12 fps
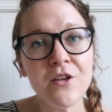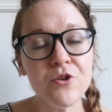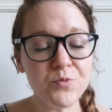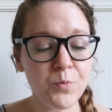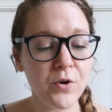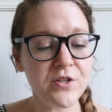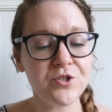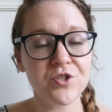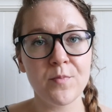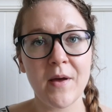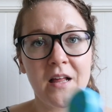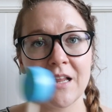I use
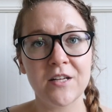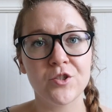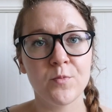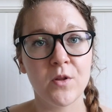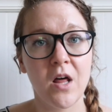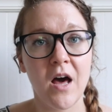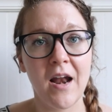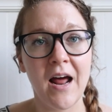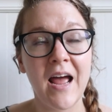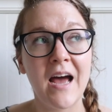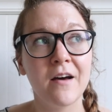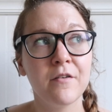pointers in my classroom a lot.
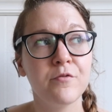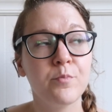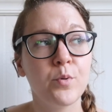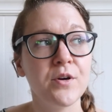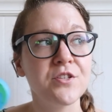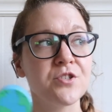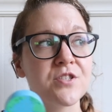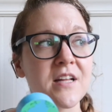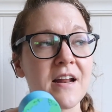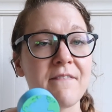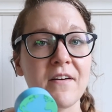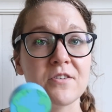I have pointers
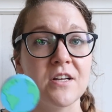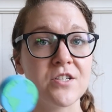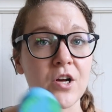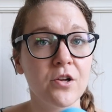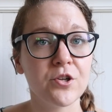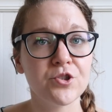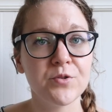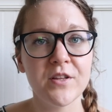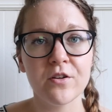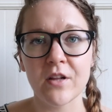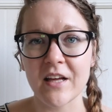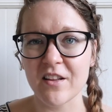that I found at Dollar Tree.
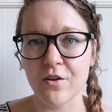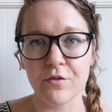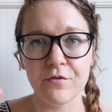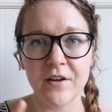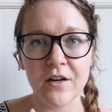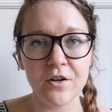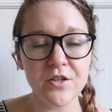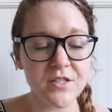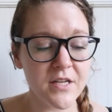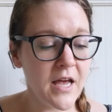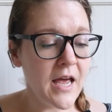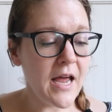They're like little
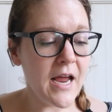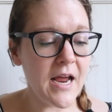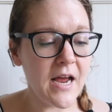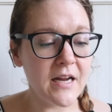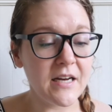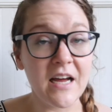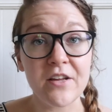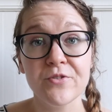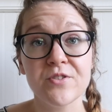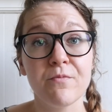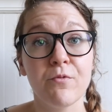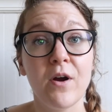fingers and I
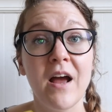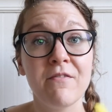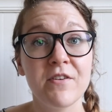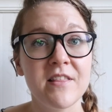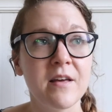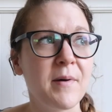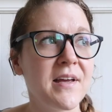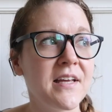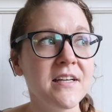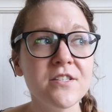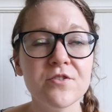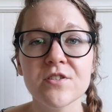use them for everything. My
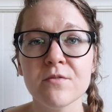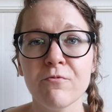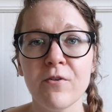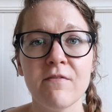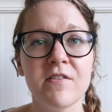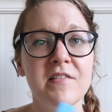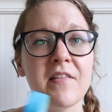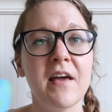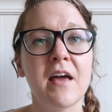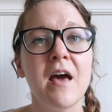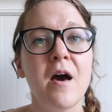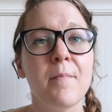kids use them for
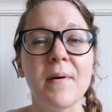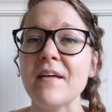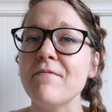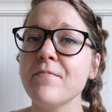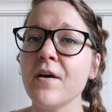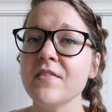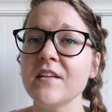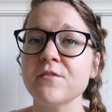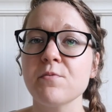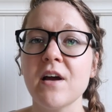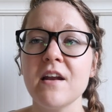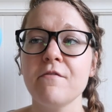everything, but I thought
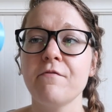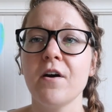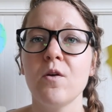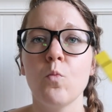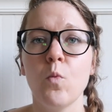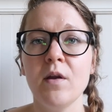these were kind of fun.